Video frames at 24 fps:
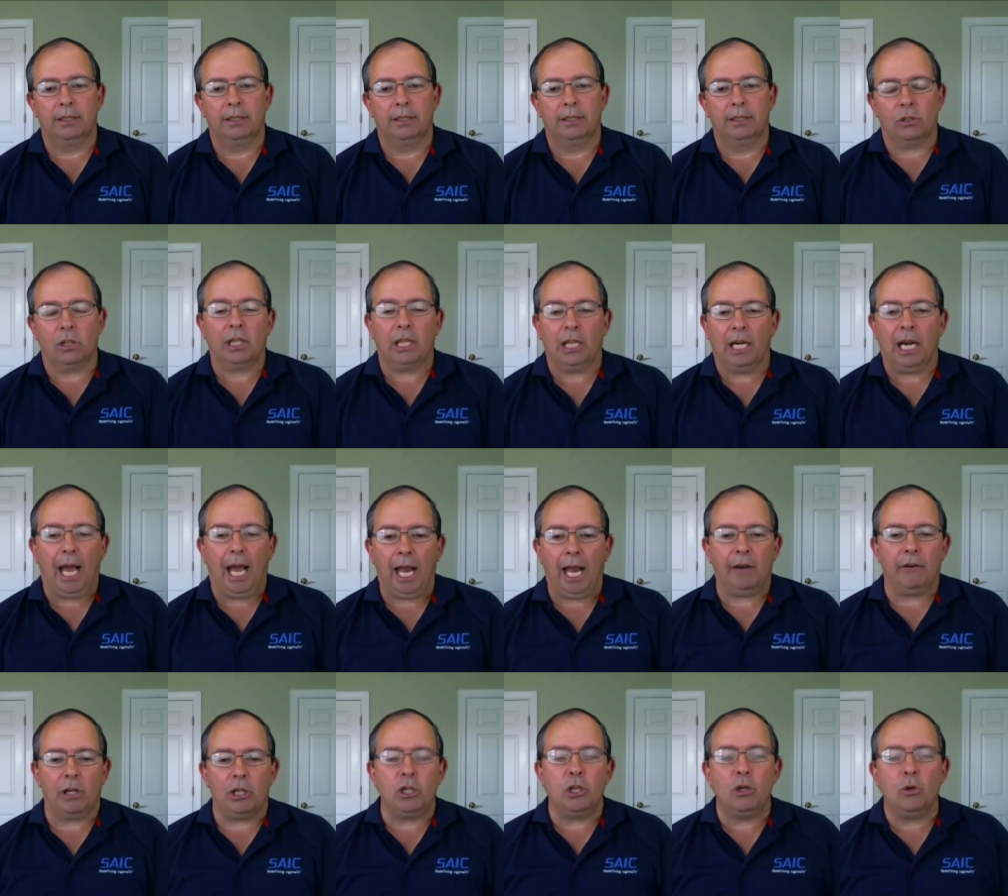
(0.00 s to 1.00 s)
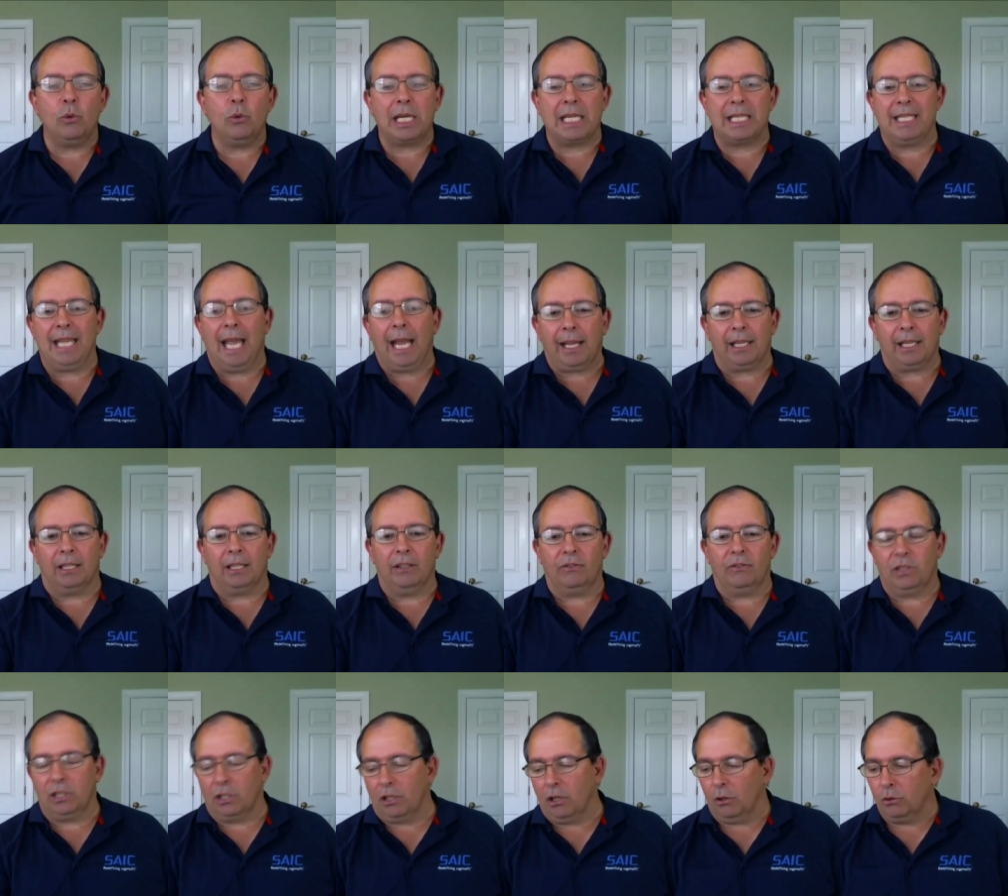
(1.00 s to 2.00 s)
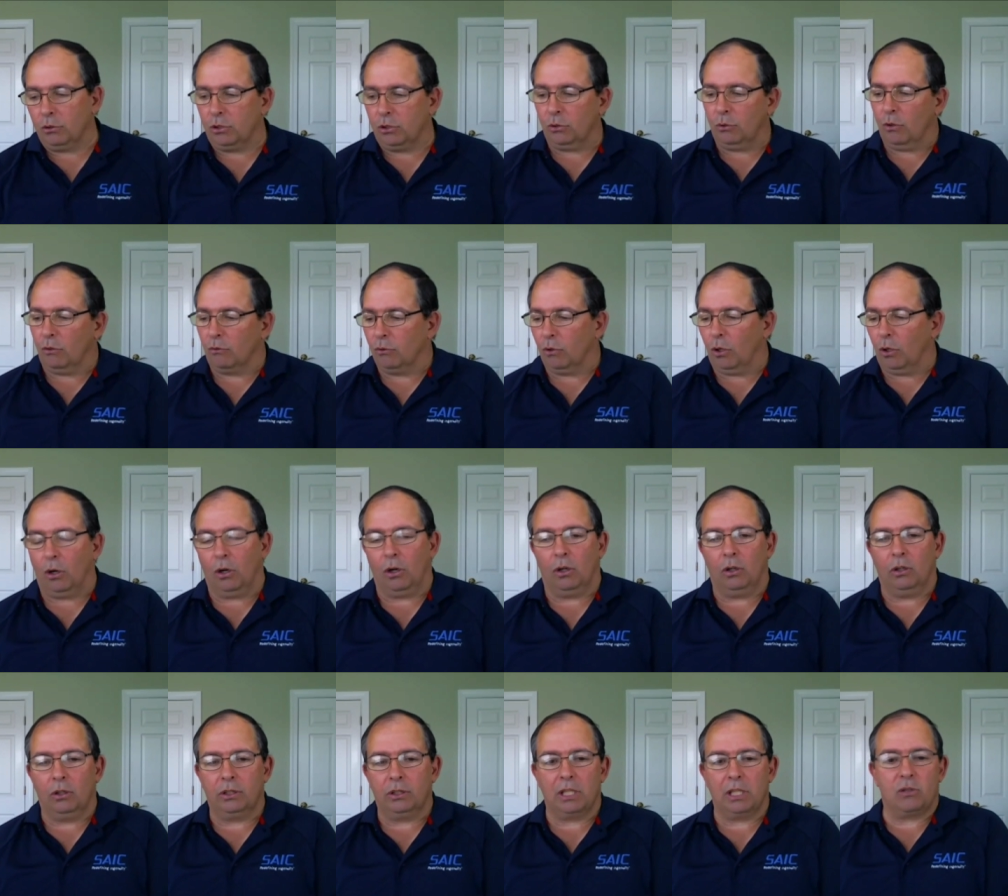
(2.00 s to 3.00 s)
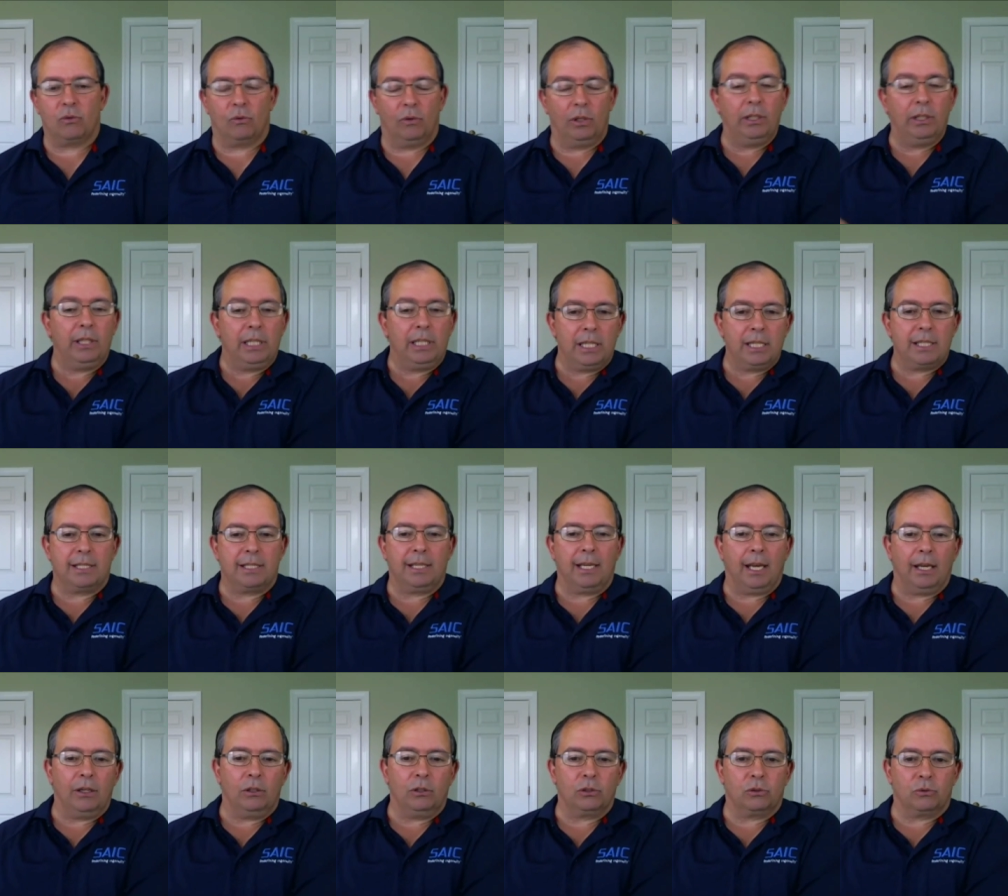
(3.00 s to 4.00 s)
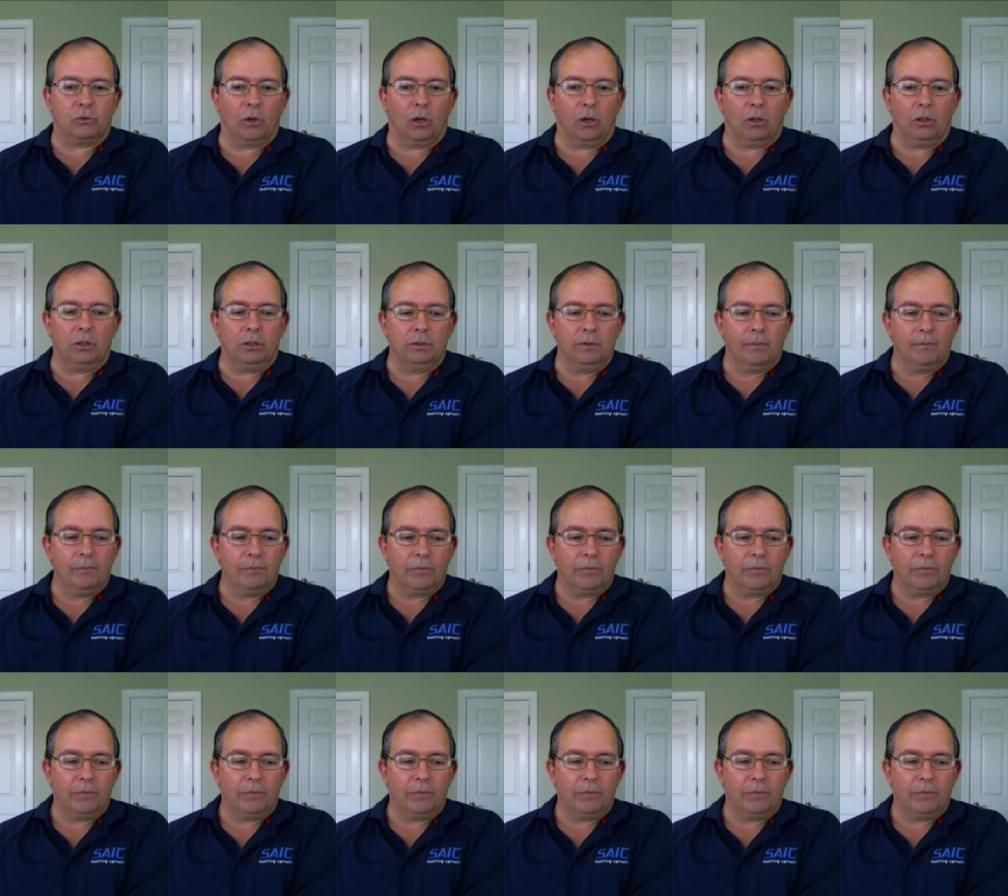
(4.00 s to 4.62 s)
So they're going to hire a new executive to go do a role that's really the CIO's role.